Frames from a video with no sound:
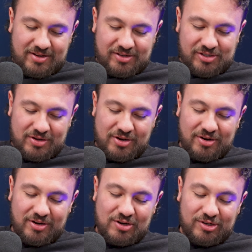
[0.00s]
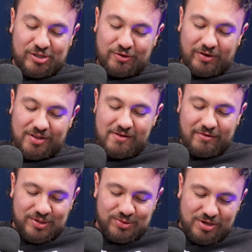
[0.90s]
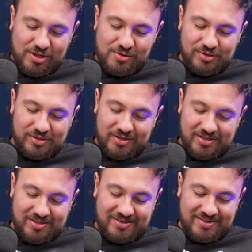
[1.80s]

All so right. your your two relievers were closers.